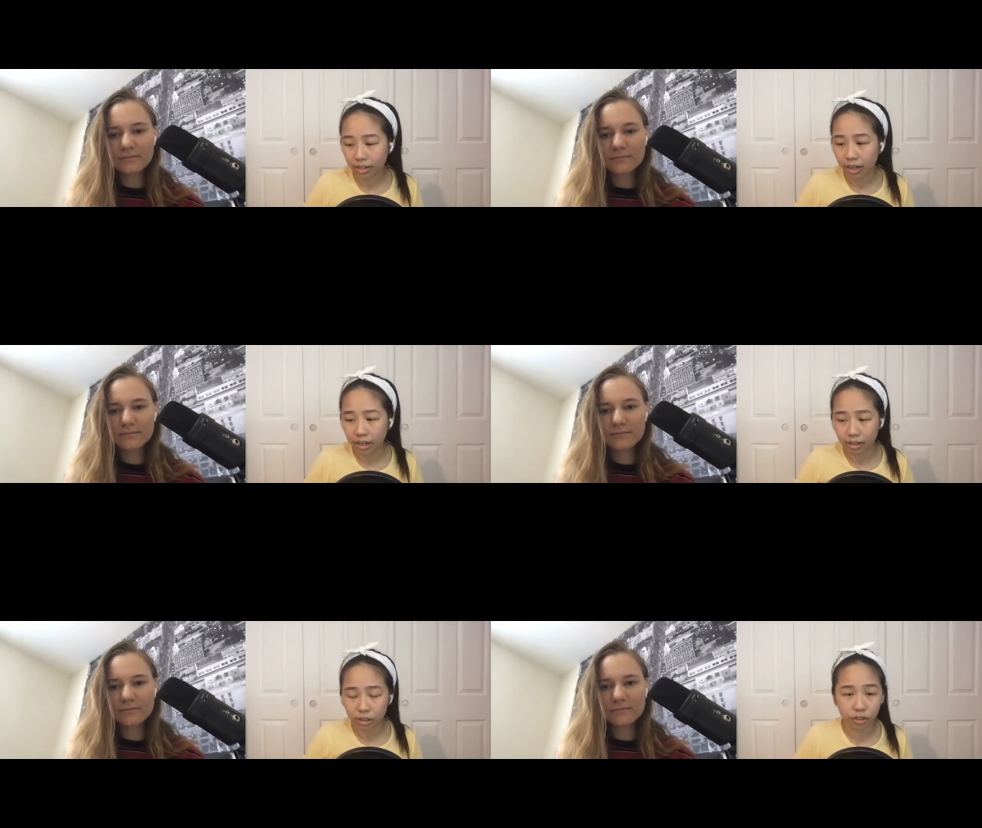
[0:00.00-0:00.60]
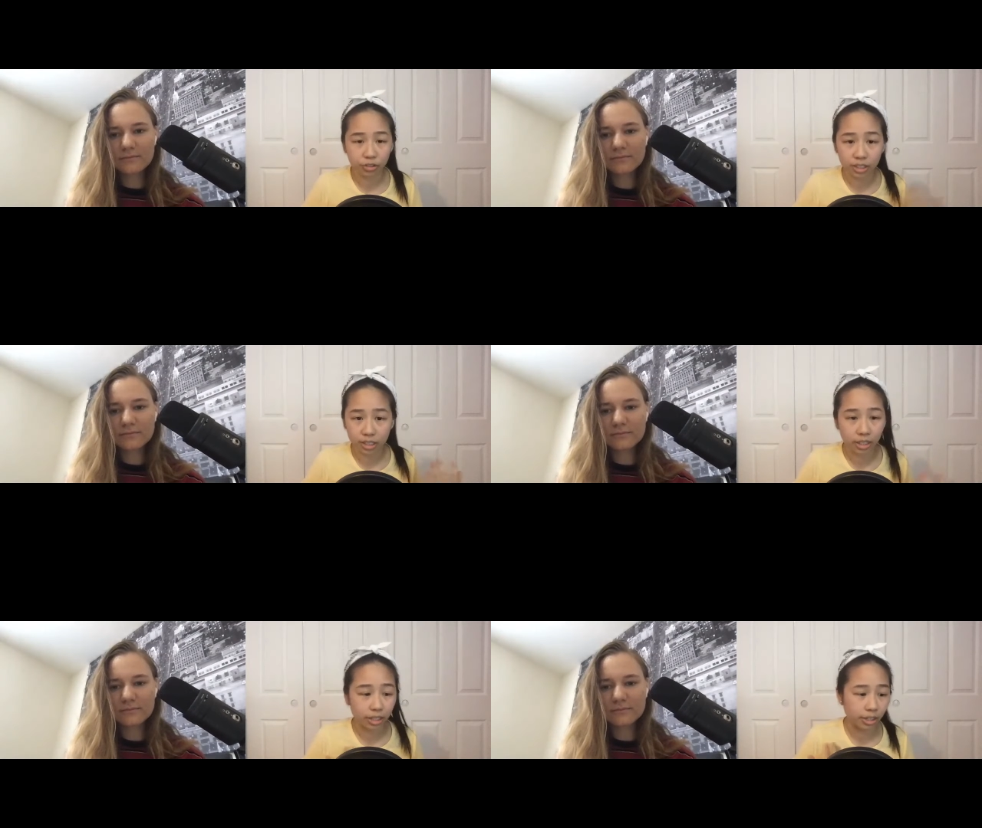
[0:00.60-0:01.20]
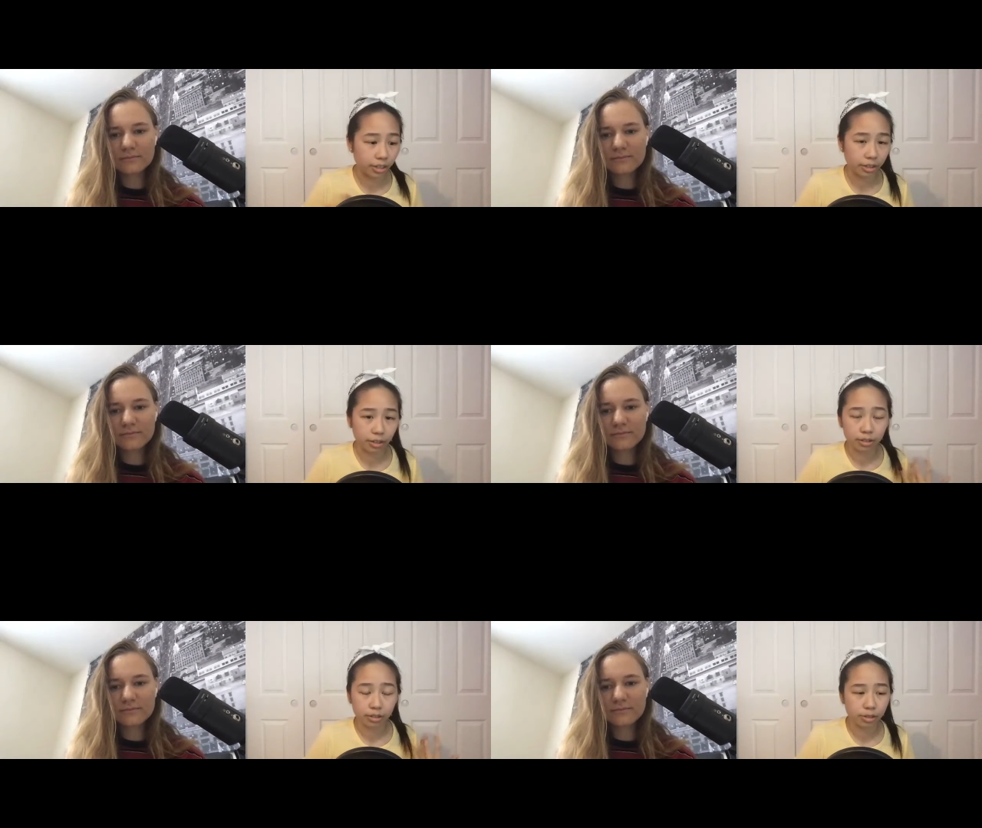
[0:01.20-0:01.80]
Speaker 1: uh
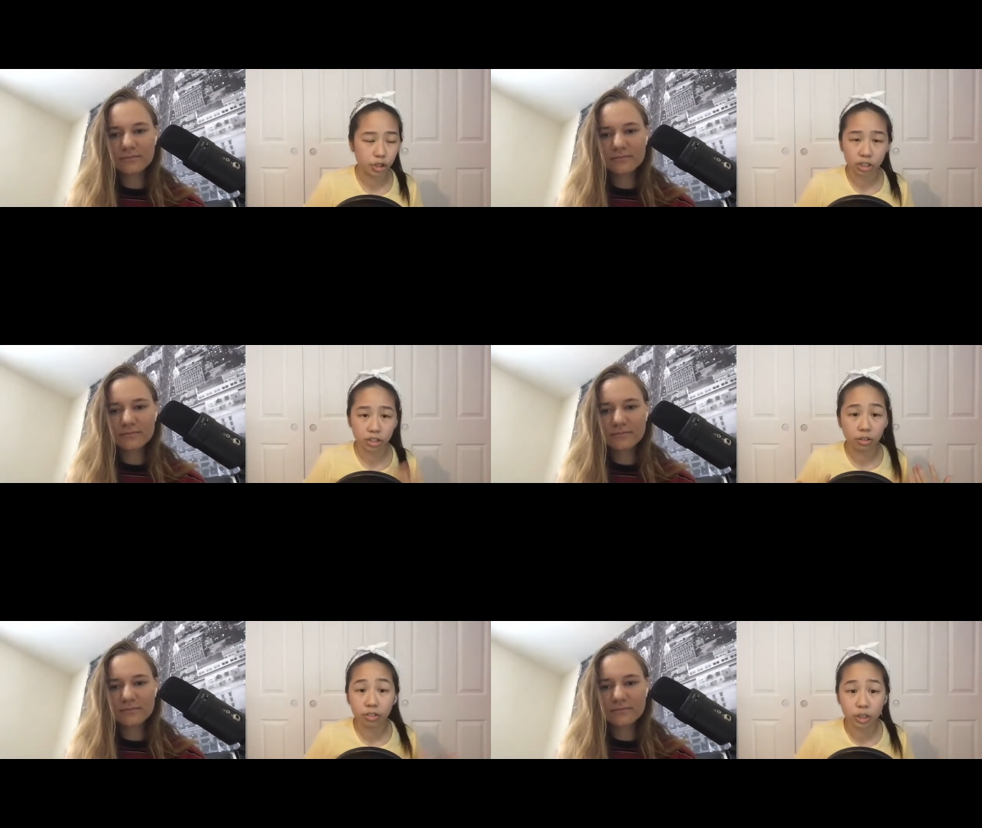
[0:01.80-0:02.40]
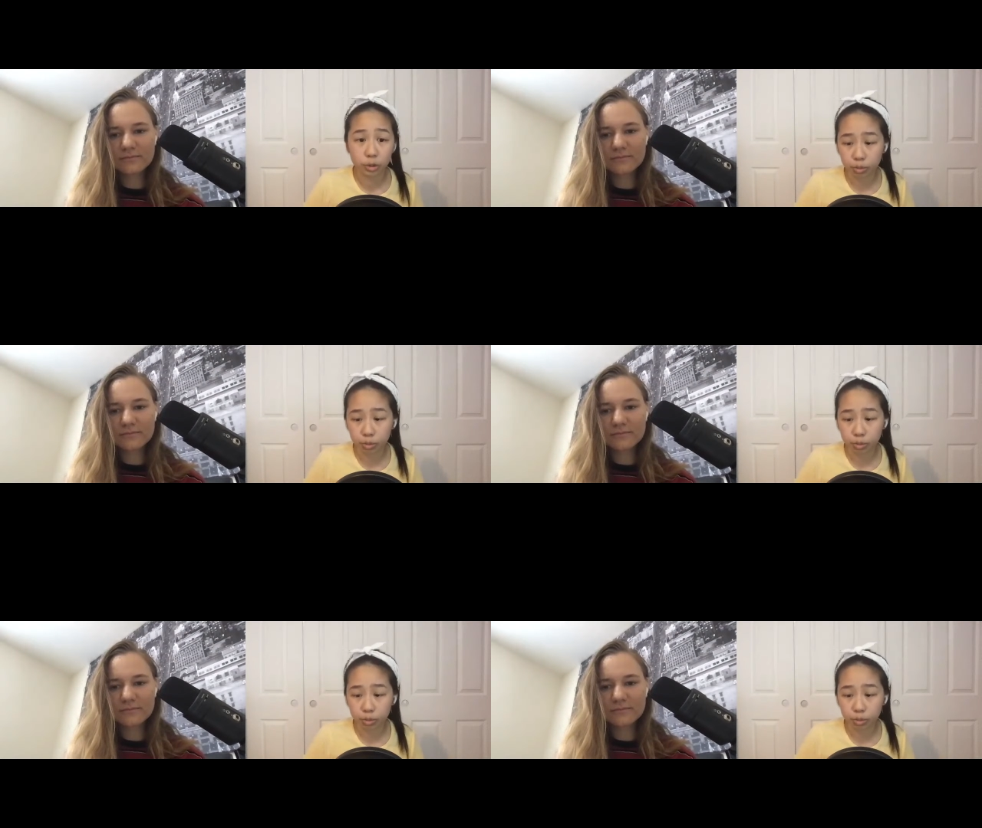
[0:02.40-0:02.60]
stravinsky shostakovich